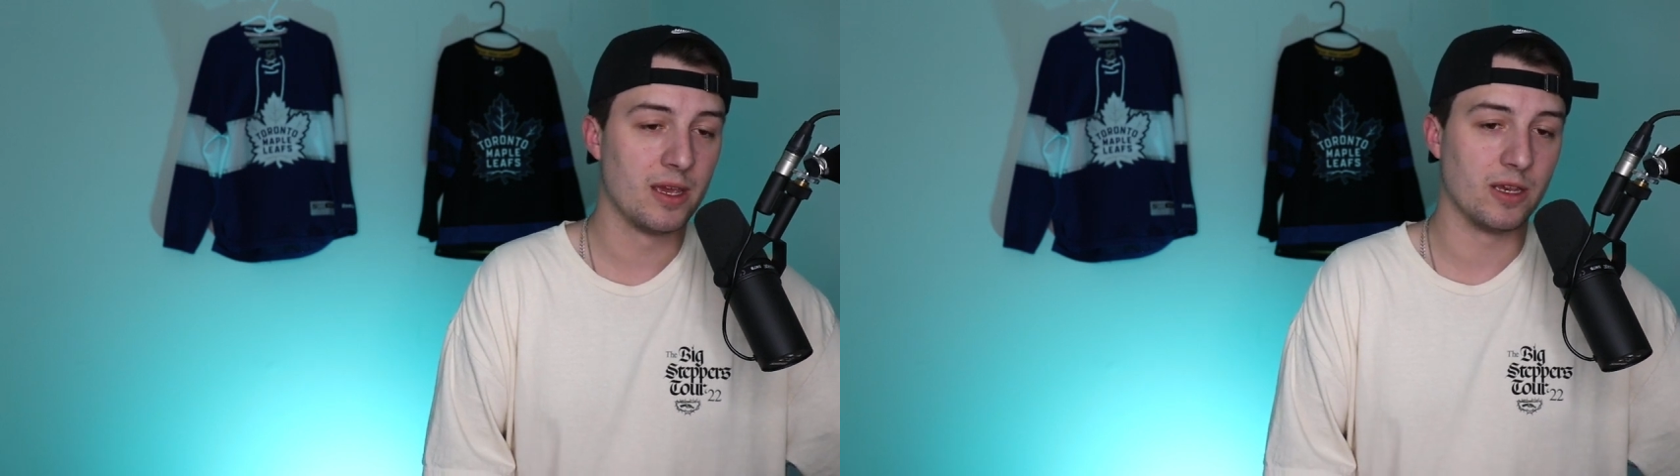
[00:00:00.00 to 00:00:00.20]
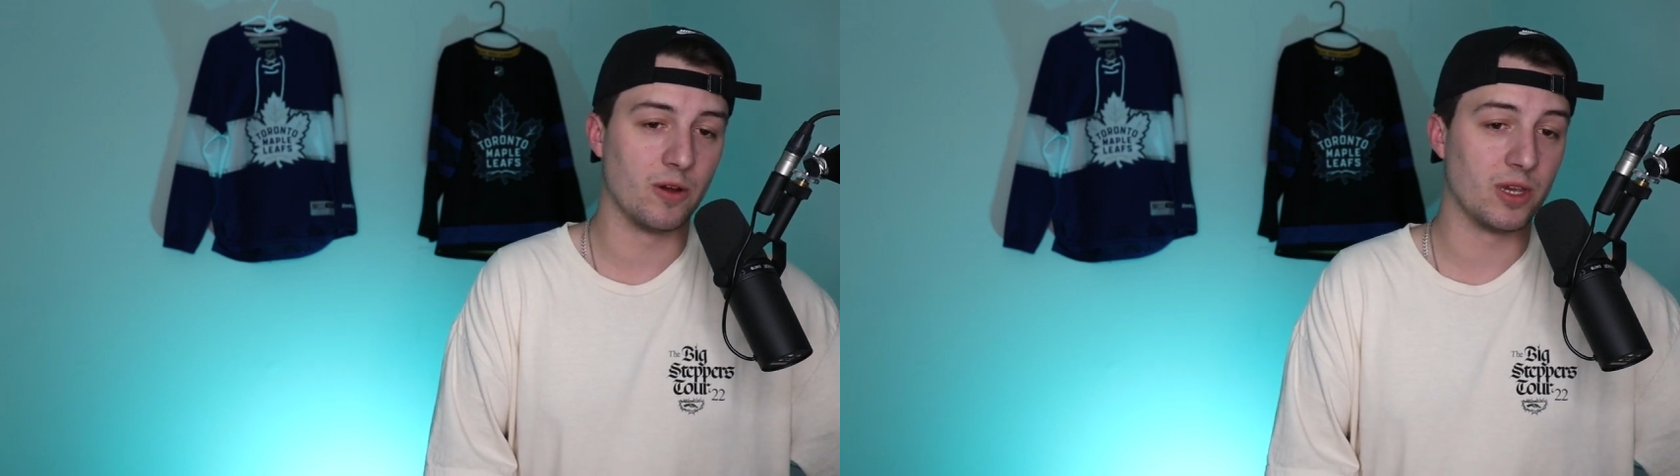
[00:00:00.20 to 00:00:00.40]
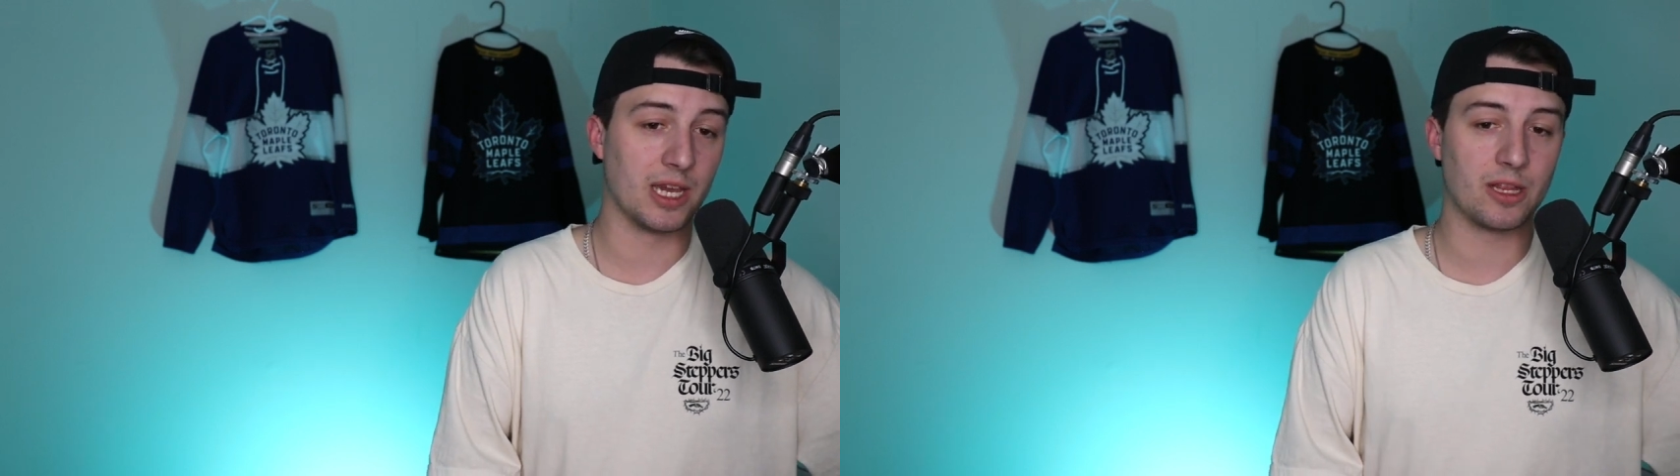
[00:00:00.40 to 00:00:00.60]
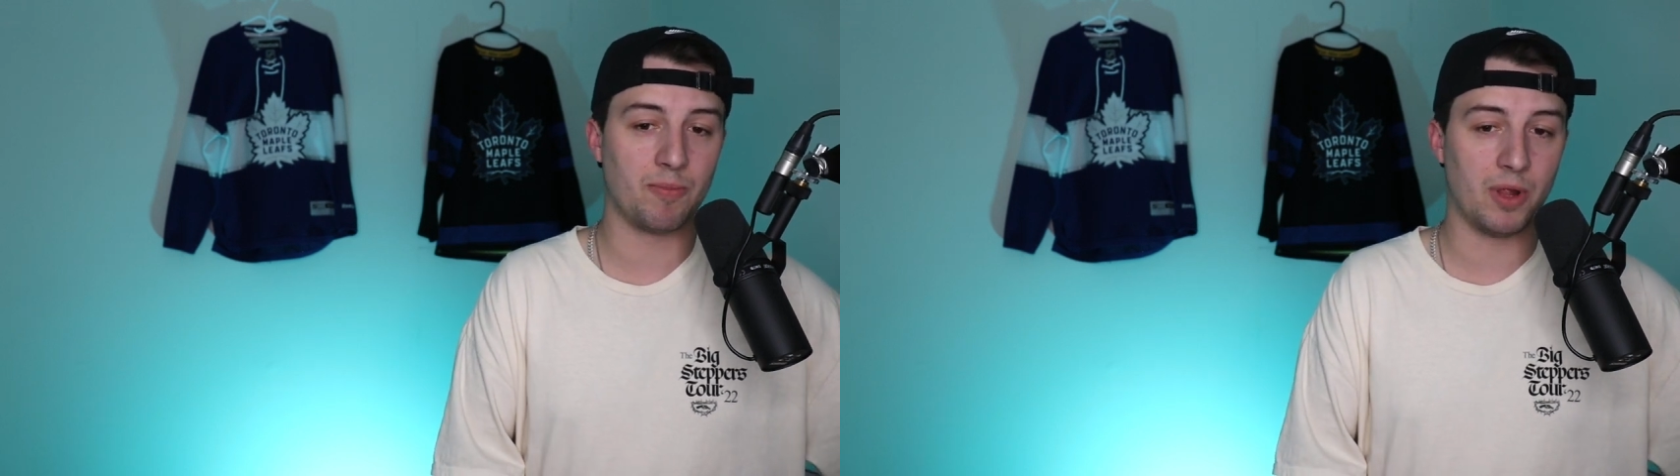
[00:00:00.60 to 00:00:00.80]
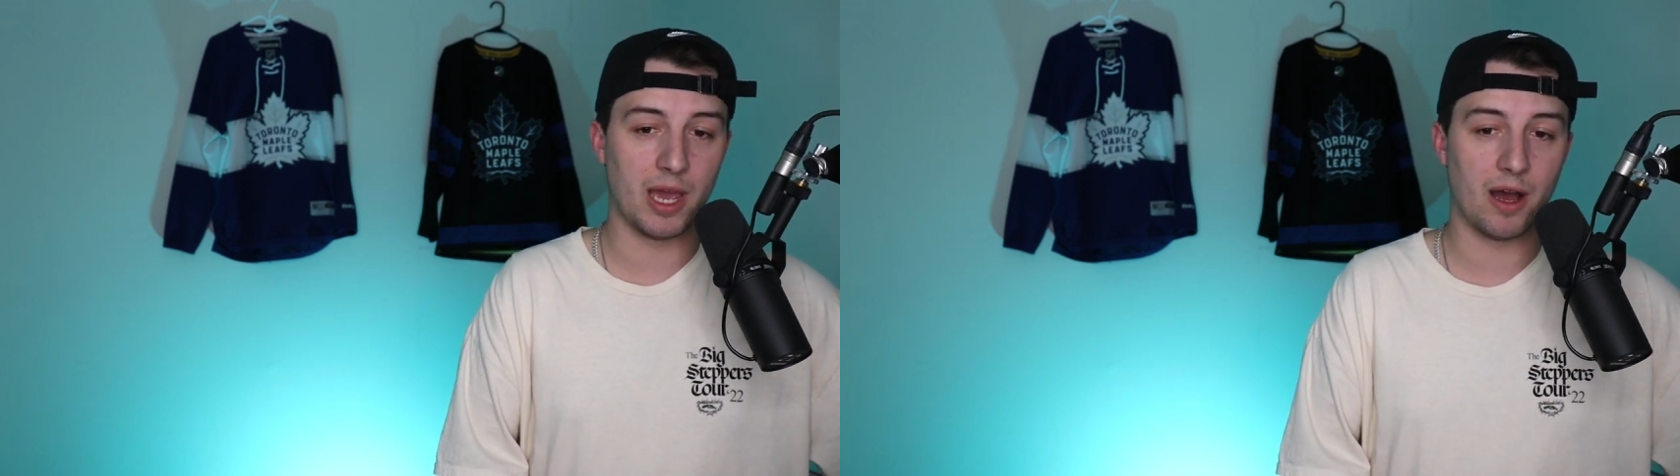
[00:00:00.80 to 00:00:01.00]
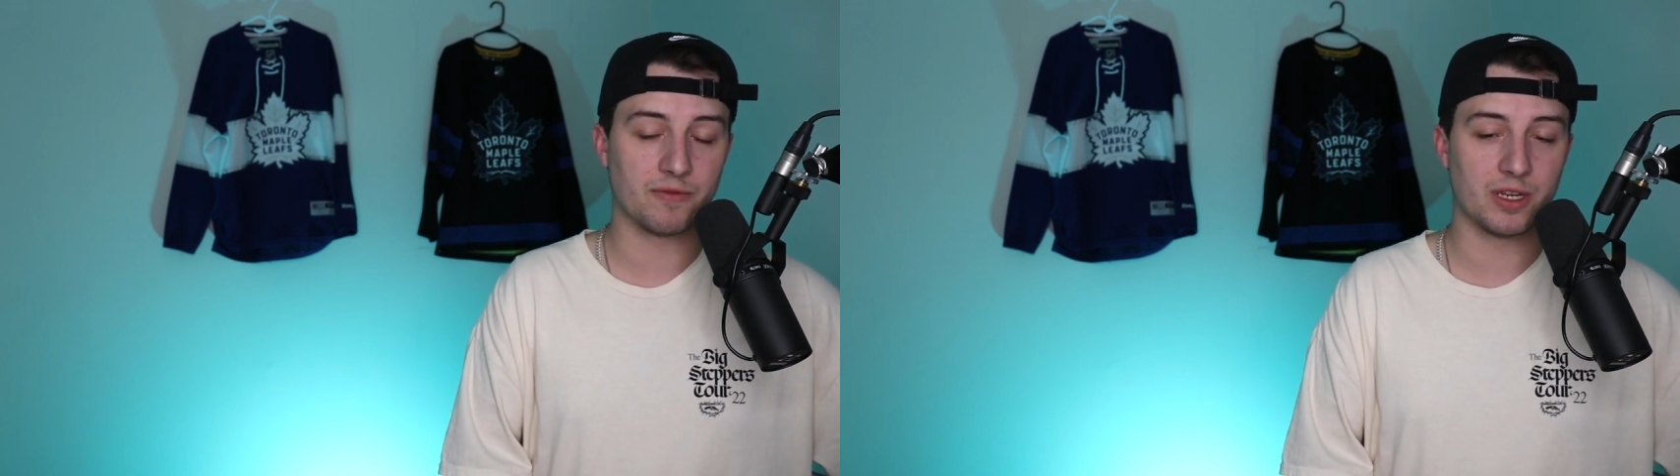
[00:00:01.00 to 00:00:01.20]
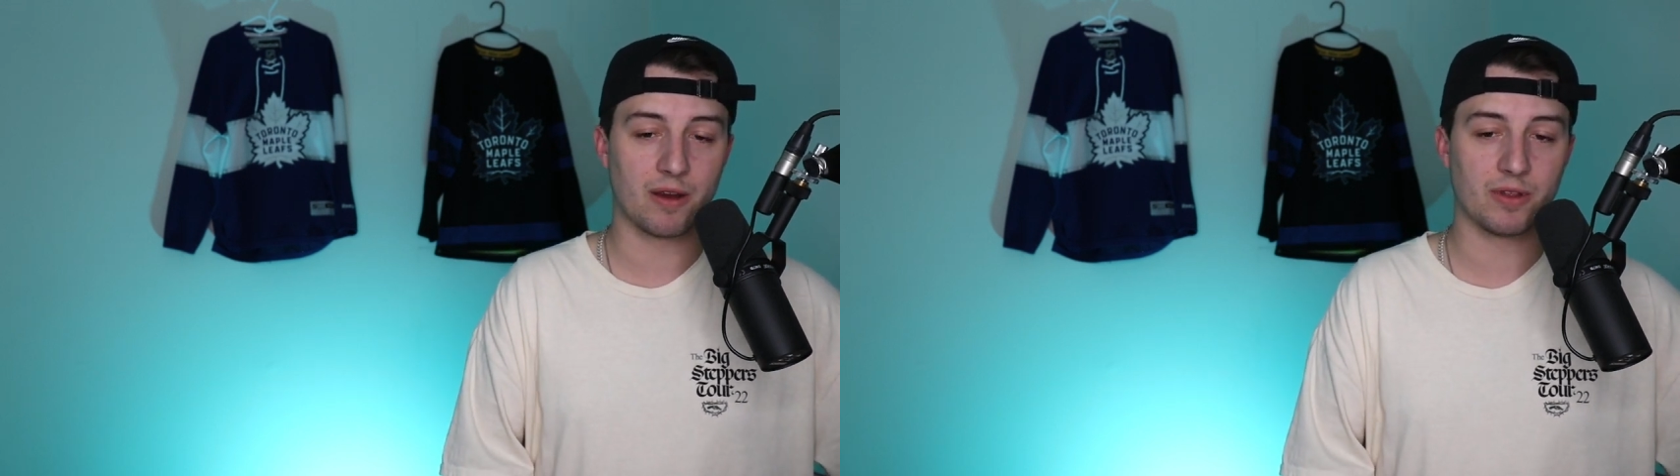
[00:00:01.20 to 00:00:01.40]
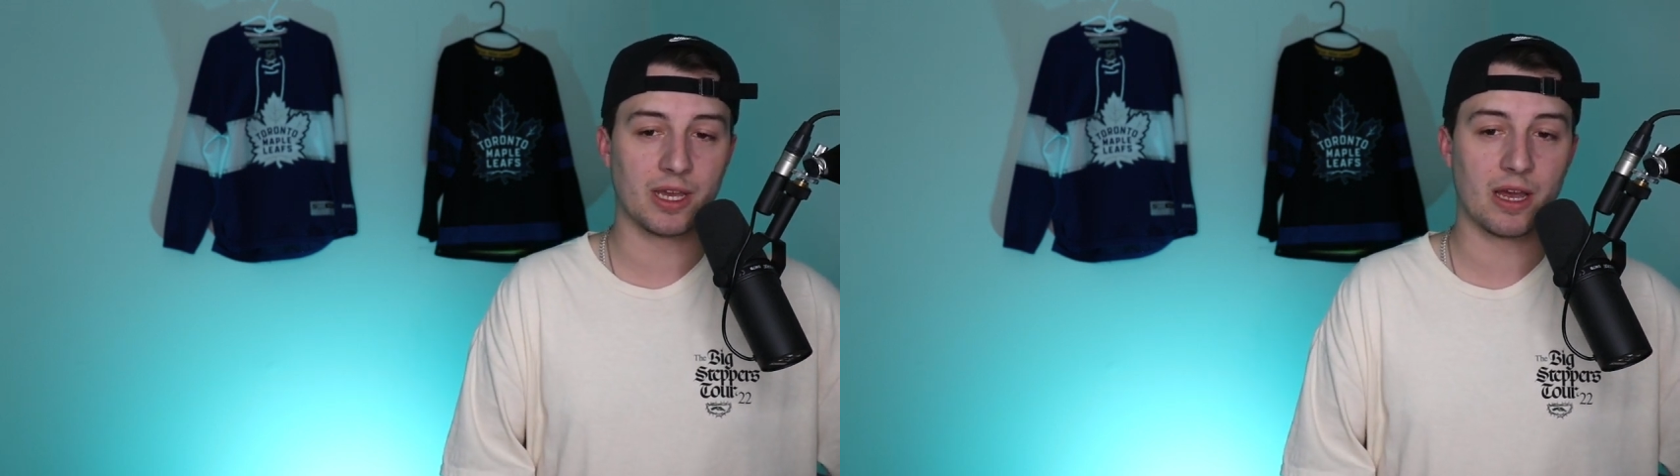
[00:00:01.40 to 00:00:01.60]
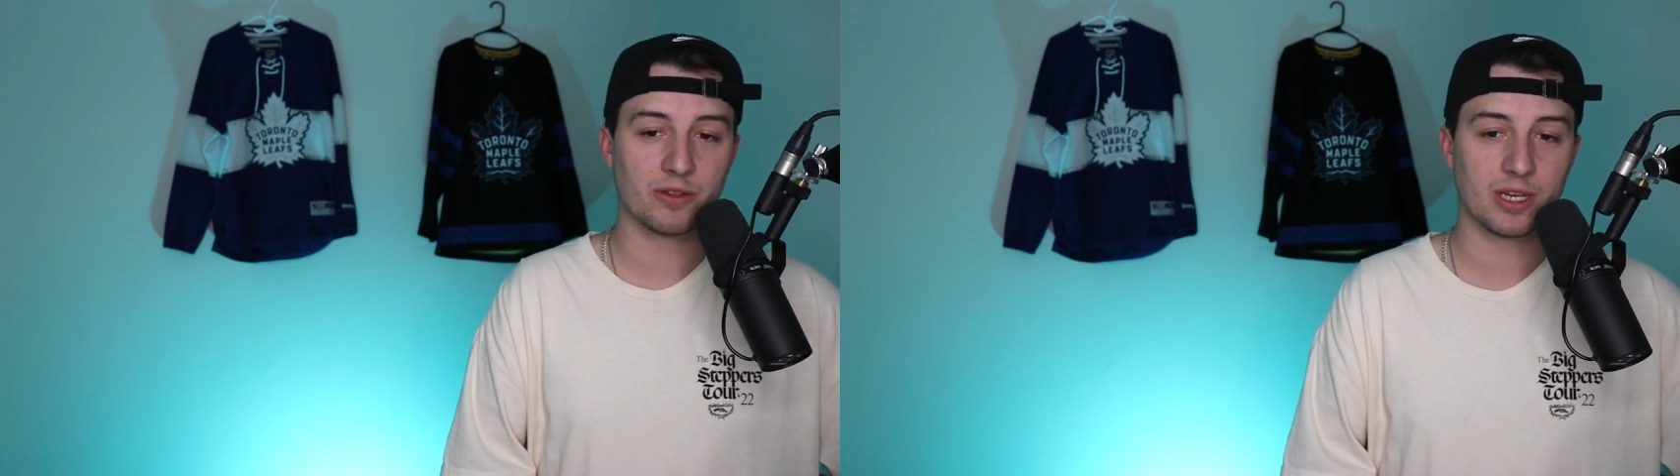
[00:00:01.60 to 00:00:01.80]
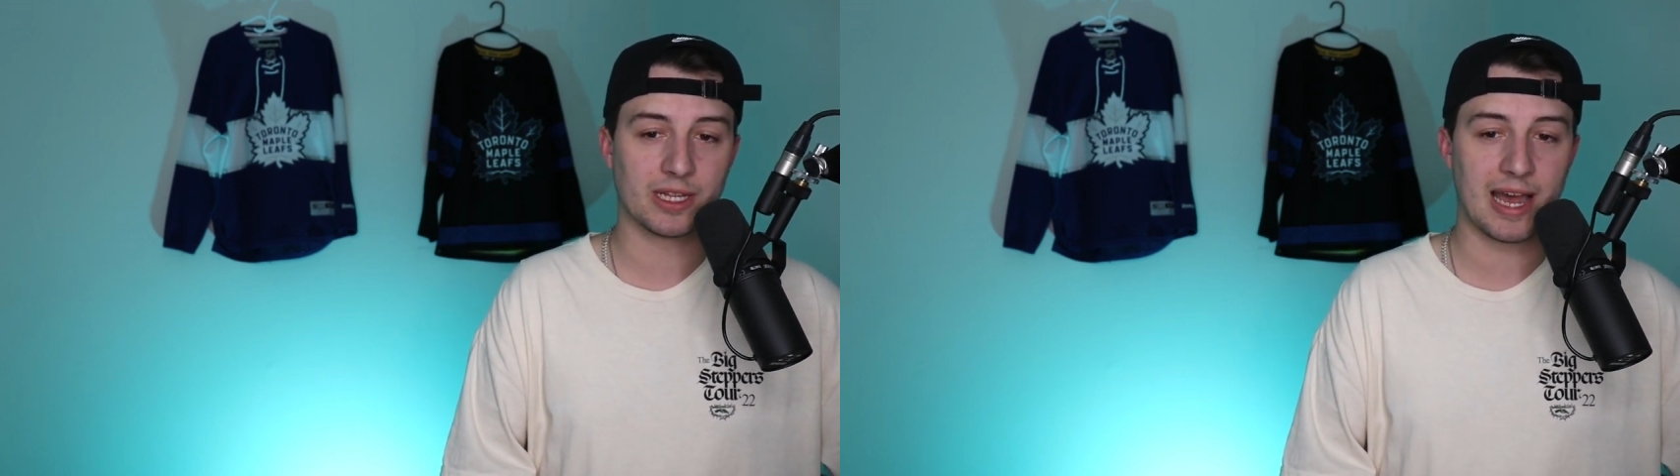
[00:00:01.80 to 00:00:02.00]
you know, you get the playoffs and everything
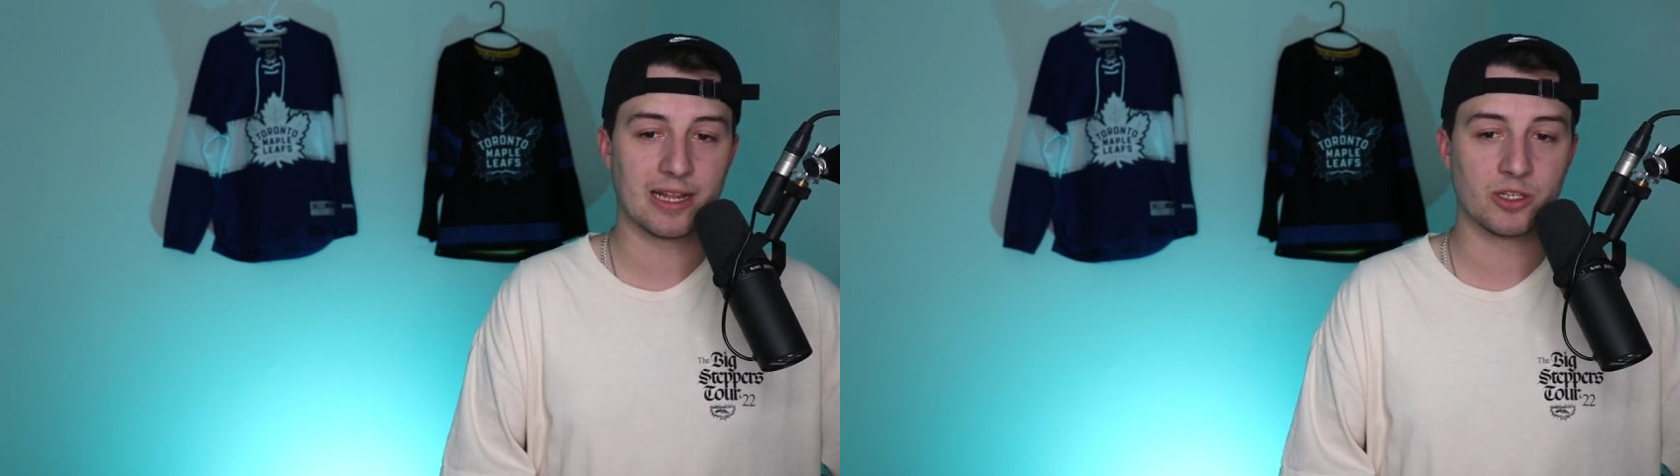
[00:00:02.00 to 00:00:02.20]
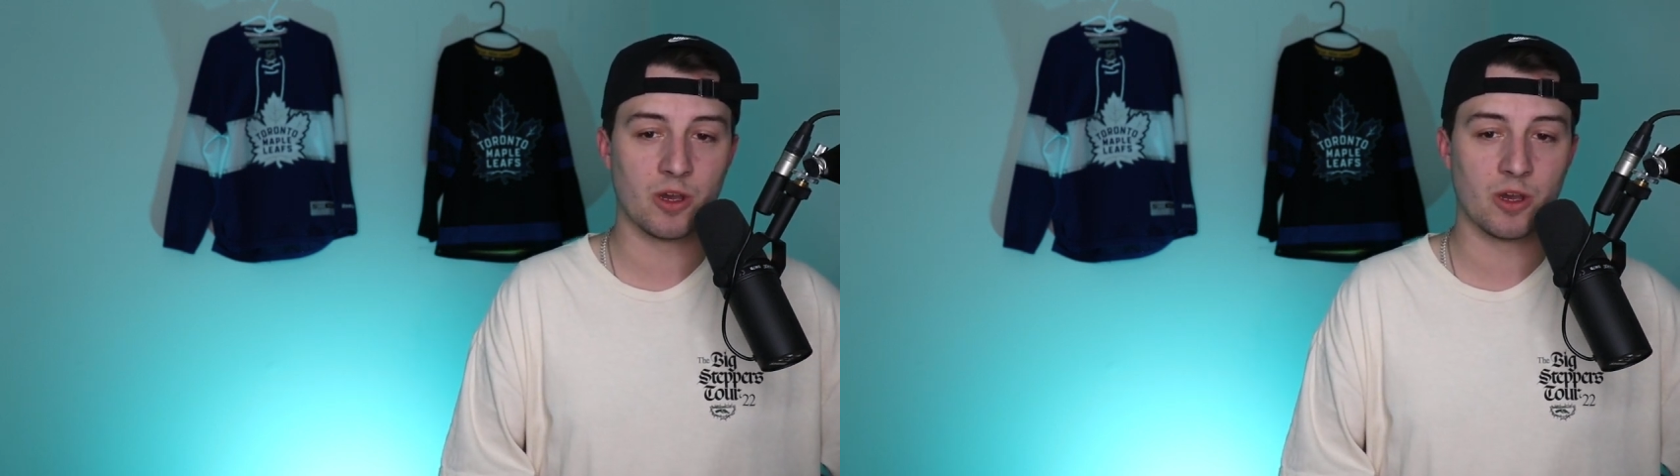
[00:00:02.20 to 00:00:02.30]
else like that.